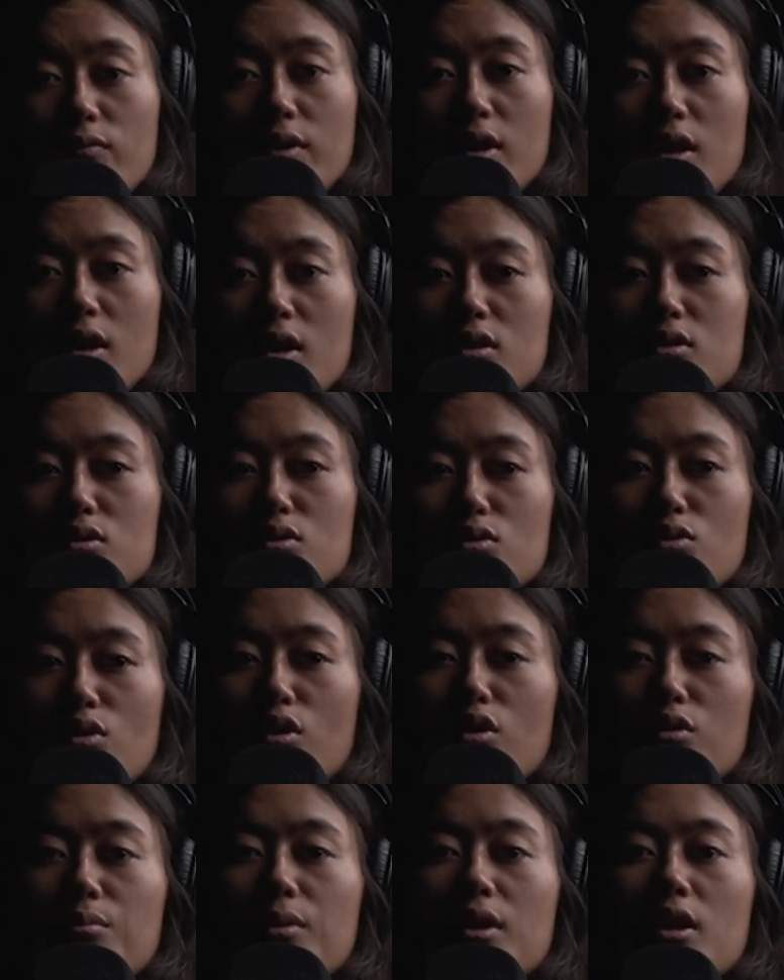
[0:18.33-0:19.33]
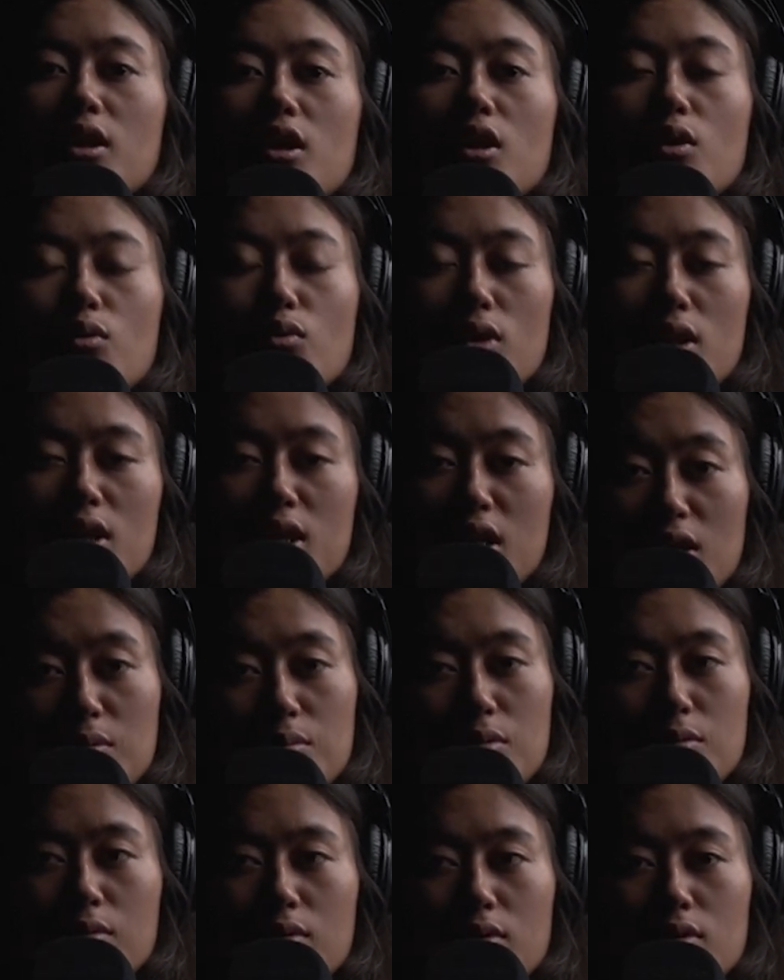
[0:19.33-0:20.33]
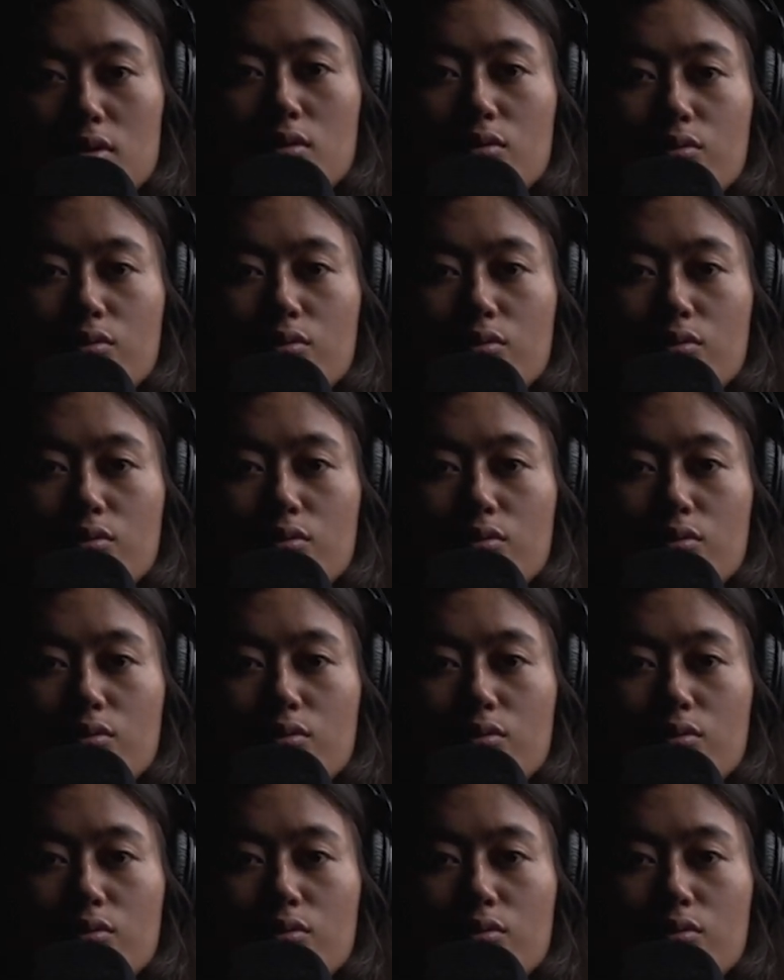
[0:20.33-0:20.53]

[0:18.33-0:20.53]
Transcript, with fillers: and not being equally capable,